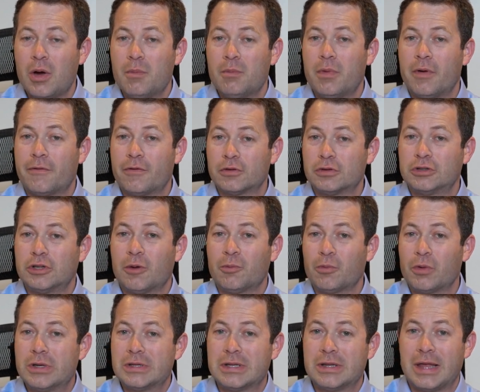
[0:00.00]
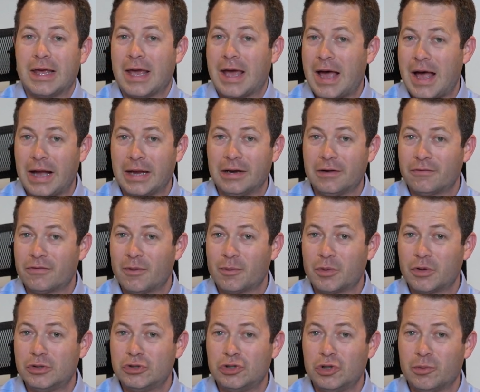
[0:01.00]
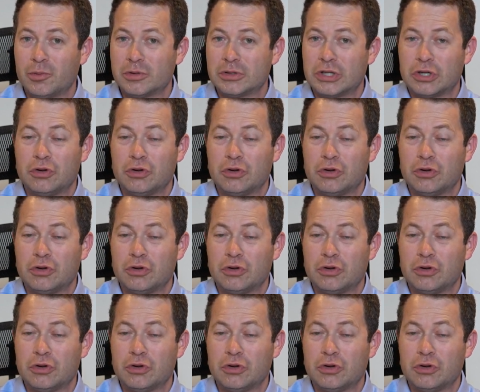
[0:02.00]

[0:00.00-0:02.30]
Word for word: but for some reason they hide it from consumers